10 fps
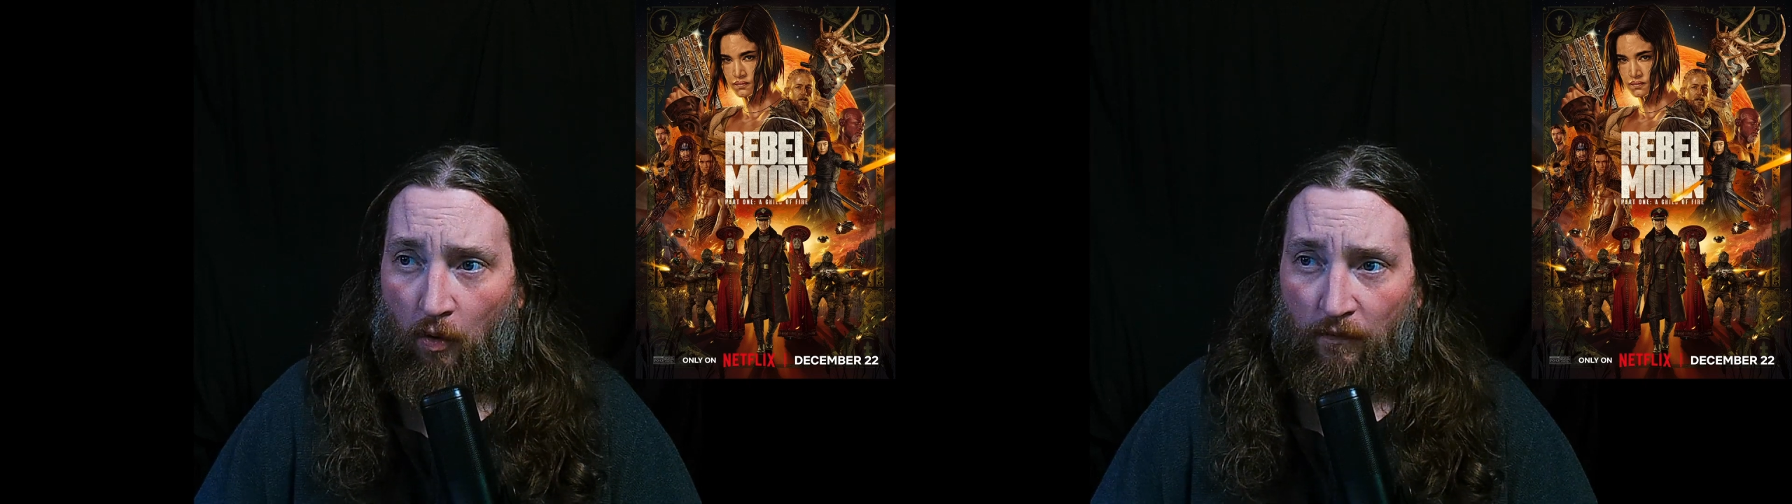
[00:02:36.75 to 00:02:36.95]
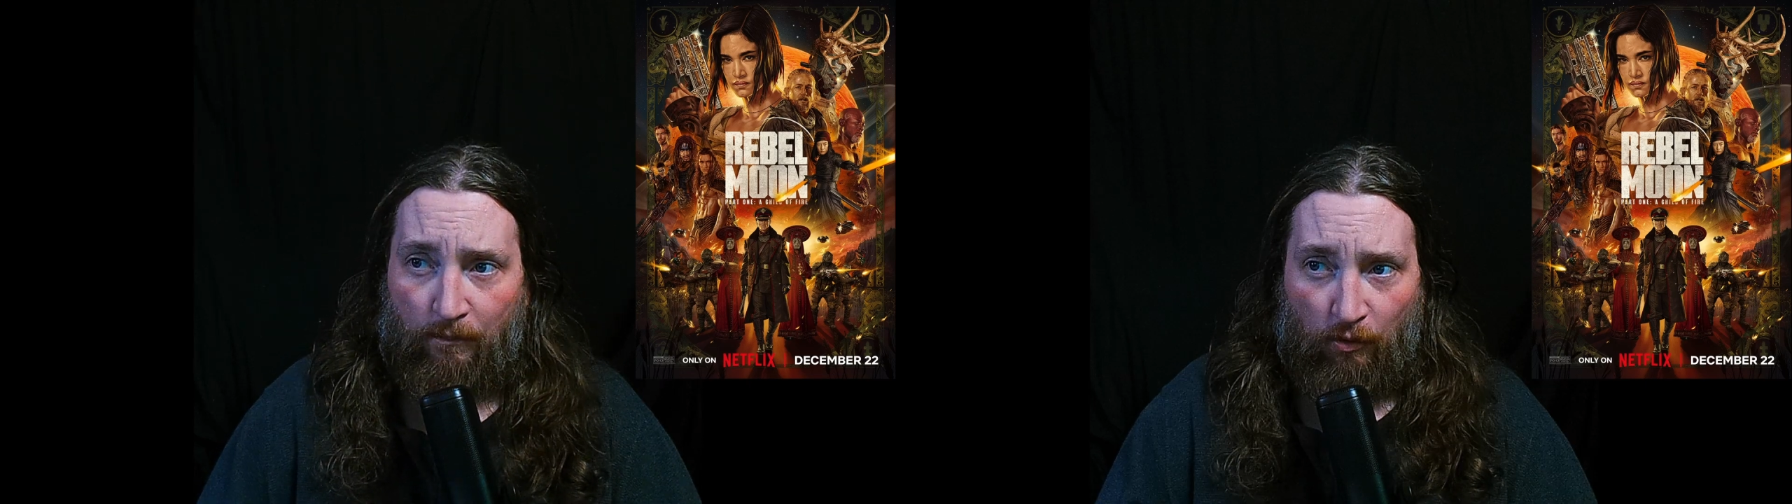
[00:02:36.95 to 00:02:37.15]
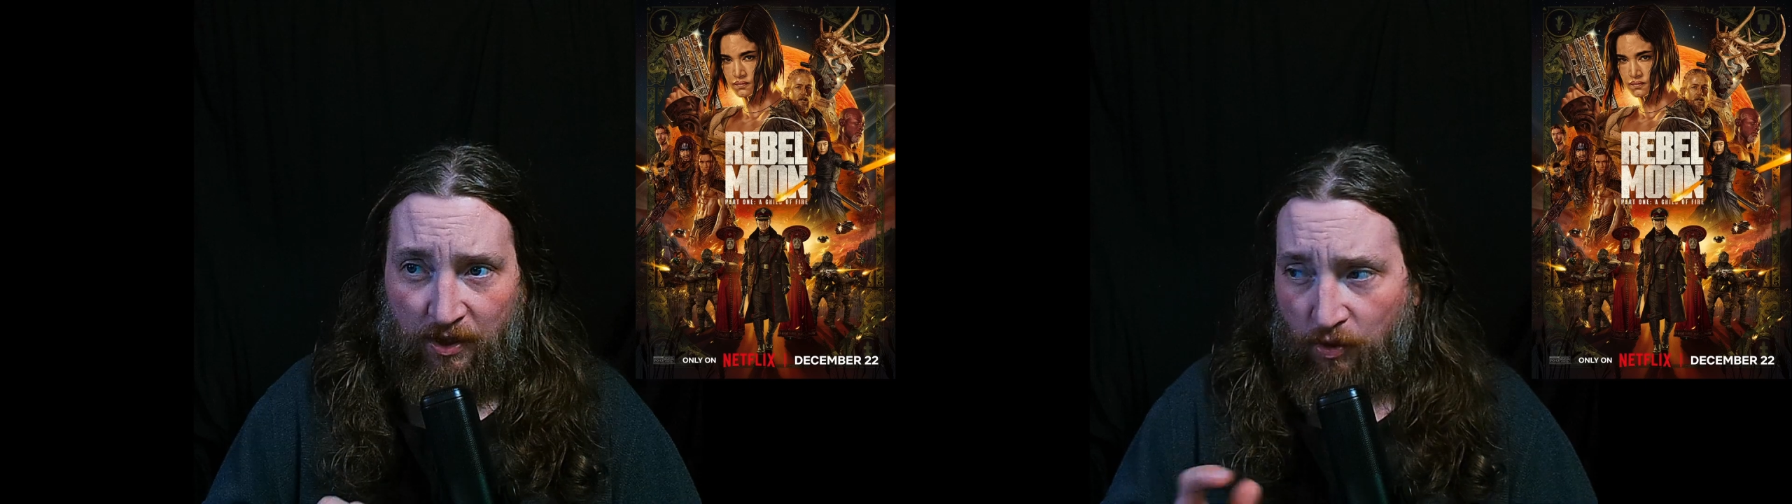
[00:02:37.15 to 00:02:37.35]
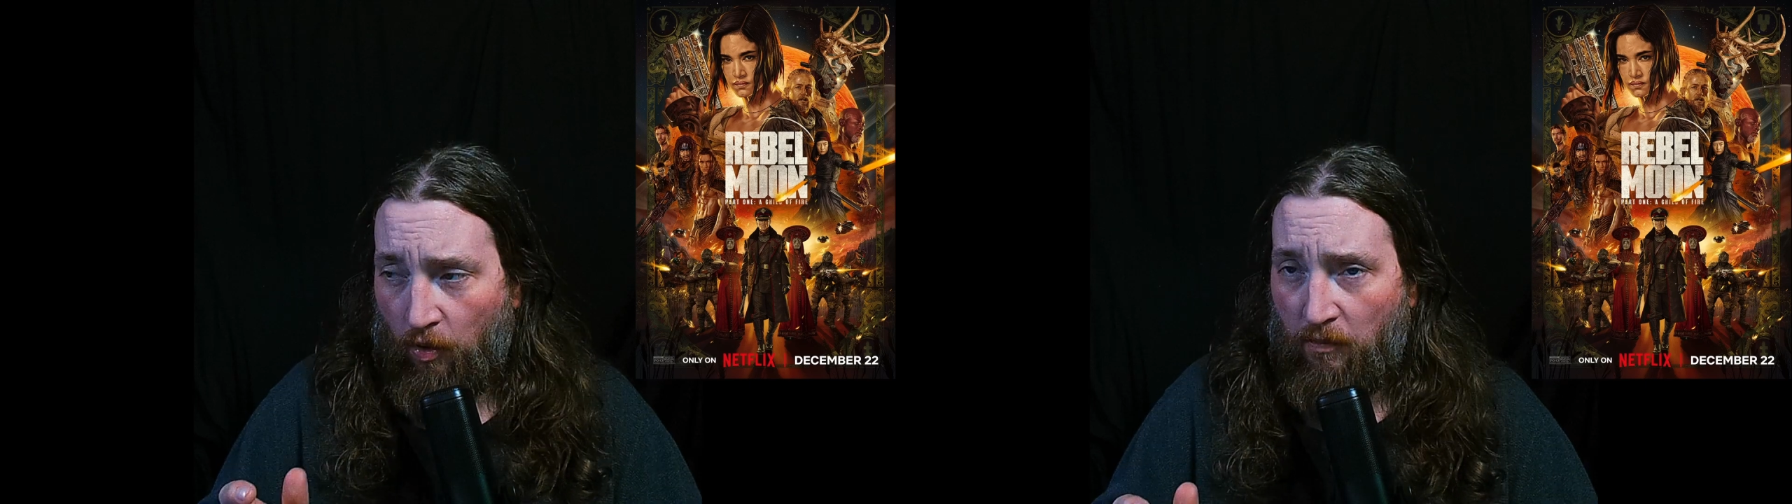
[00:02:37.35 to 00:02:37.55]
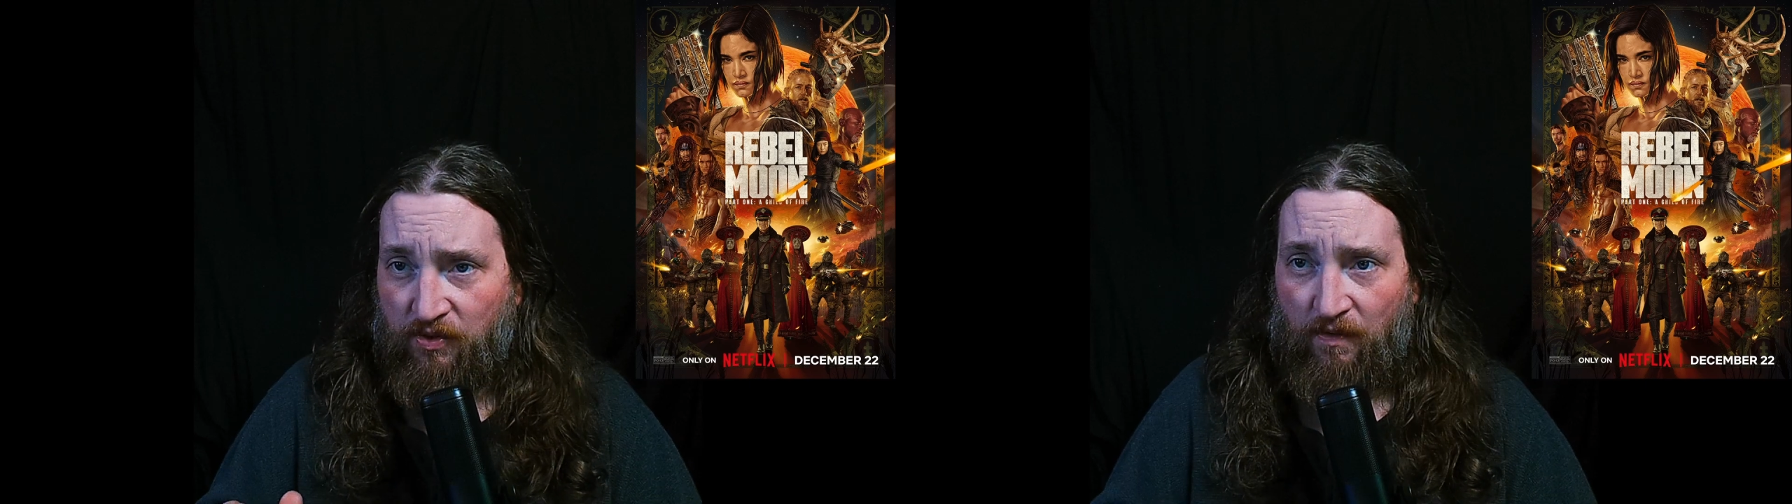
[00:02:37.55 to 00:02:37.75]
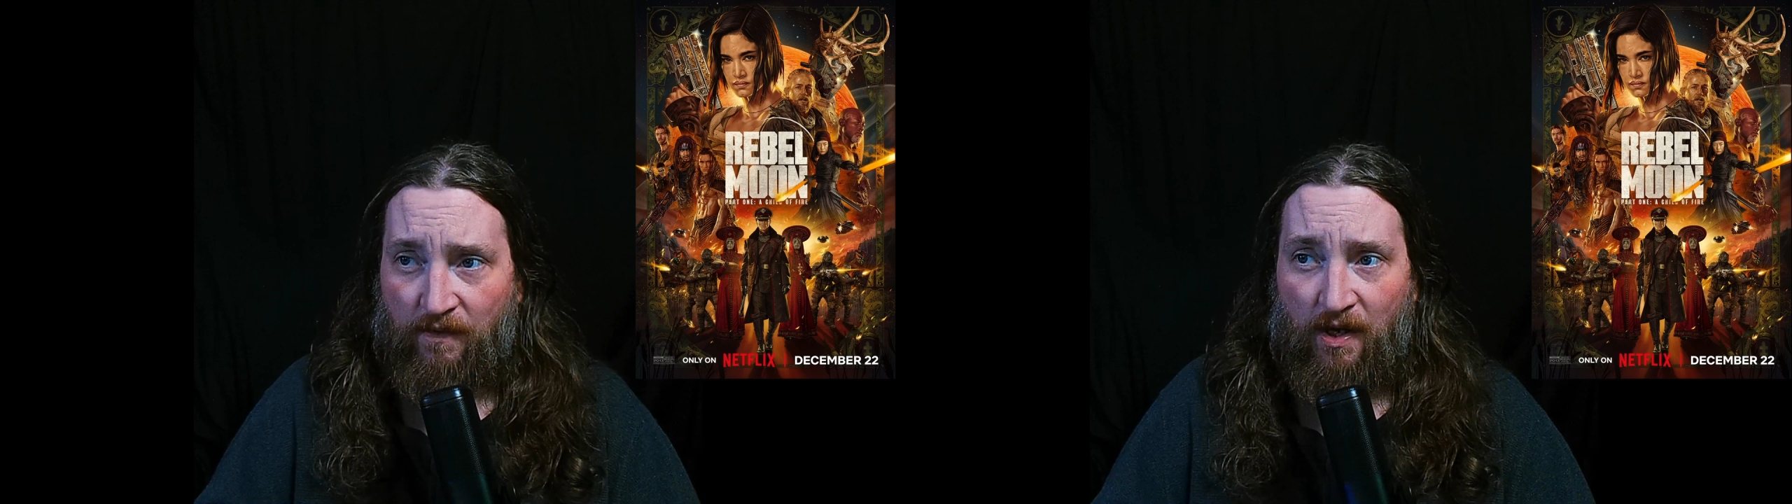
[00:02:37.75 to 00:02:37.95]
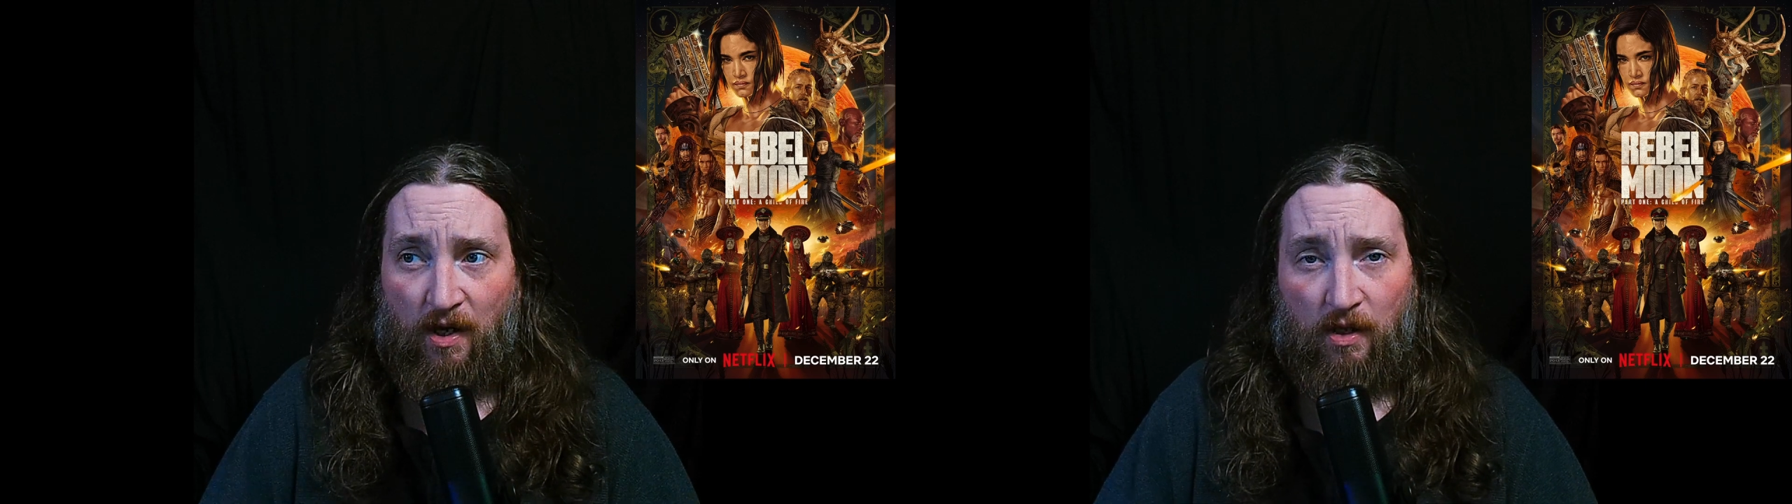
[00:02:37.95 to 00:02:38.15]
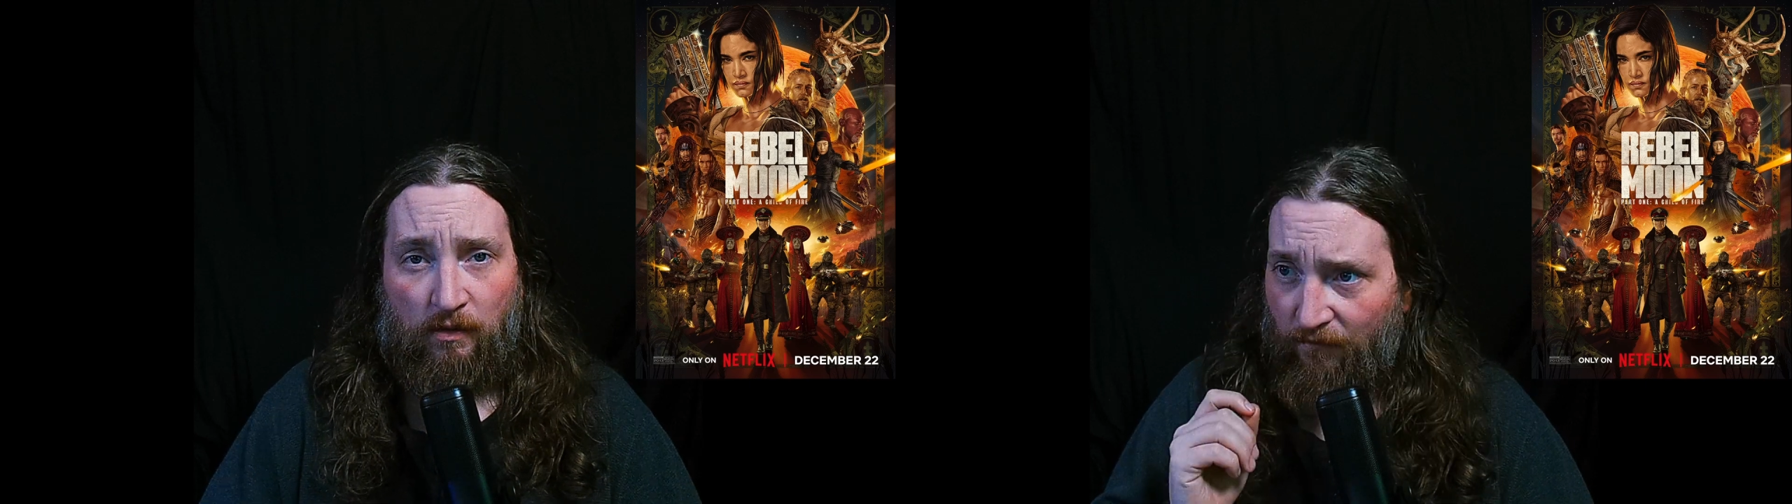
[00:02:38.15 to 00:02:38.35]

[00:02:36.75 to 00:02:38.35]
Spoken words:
All the breadcrumbs are there.